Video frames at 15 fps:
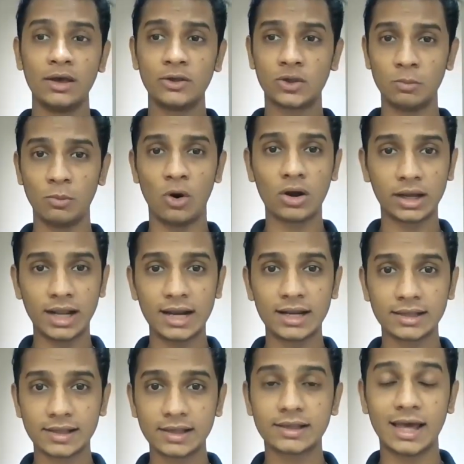So mock
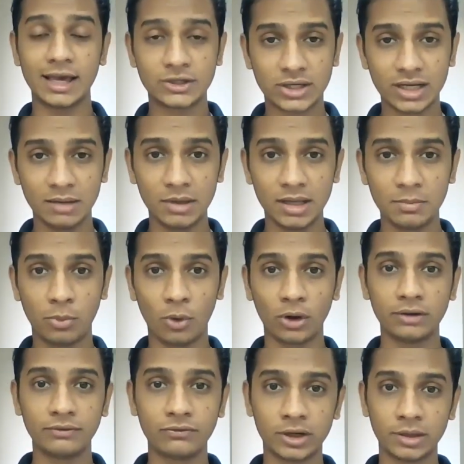analysis extremely
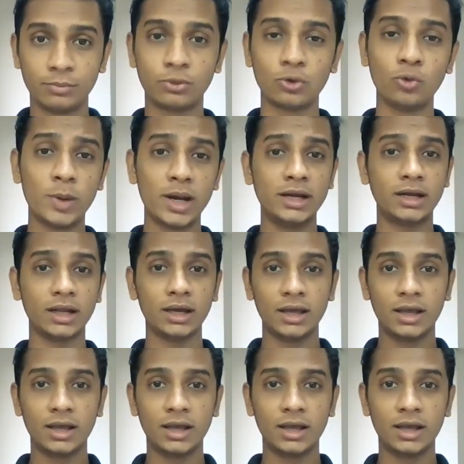important for improvement.